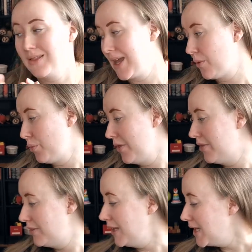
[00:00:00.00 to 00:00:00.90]
like
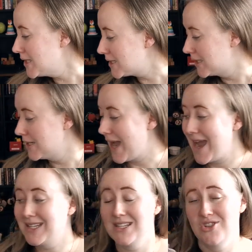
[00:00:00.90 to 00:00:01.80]
with these,
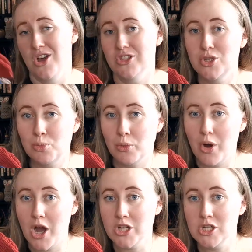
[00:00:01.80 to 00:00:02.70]
I did
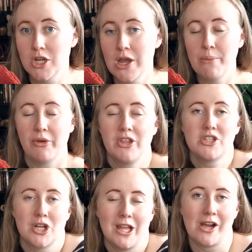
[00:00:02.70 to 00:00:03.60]
non-superwash, but
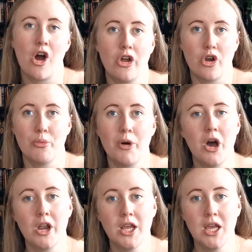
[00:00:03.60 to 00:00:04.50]
these are like on her
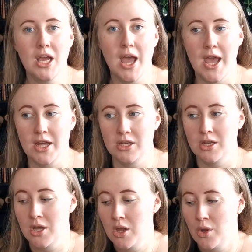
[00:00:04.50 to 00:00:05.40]
body,
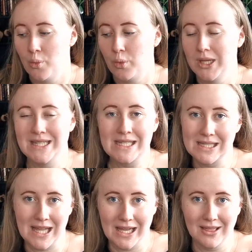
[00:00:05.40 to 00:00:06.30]
and we
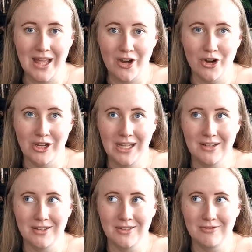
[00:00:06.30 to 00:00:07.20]
didn't like let her
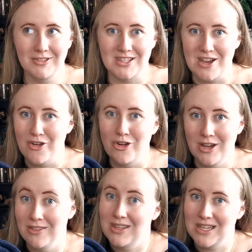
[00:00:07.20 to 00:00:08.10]
eat dinner
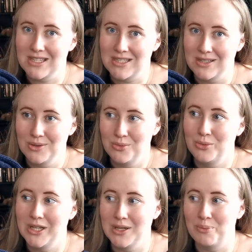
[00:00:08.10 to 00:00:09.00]
in these.
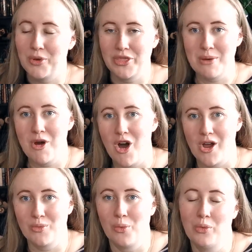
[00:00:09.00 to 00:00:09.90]
We put them
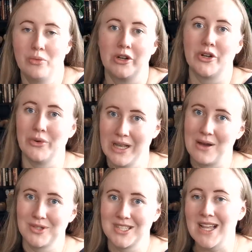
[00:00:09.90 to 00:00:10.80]
on when we were going
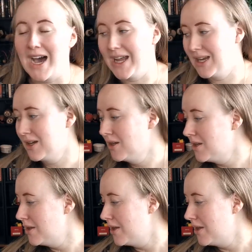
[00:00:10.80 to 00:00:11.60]
outside.